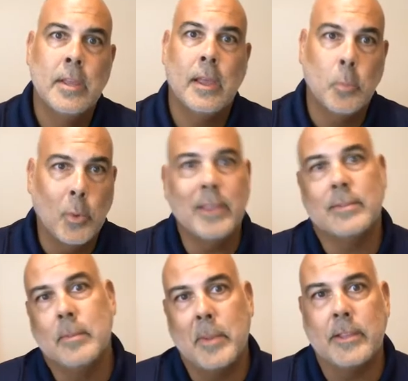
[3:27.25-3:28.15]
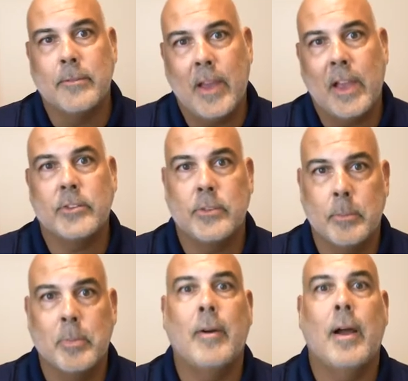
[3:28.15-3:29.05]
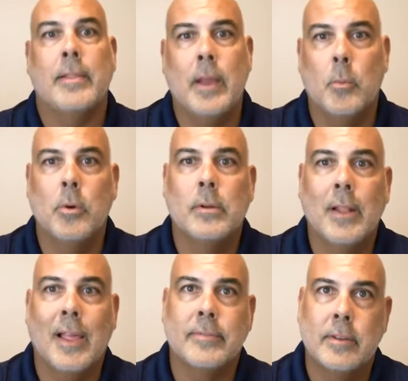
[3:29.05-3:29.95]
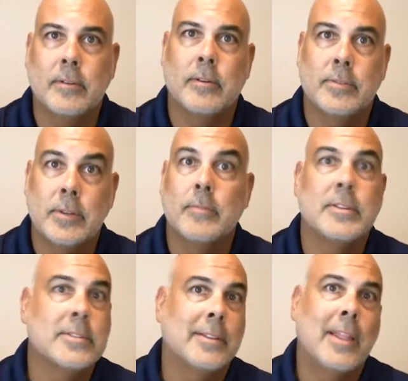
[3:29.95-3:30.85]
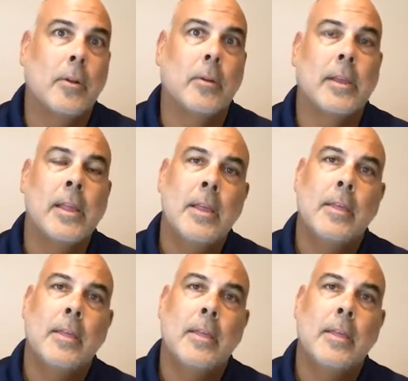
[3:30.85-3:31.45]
and we as the manufacturer provide that world-class ser- service that not only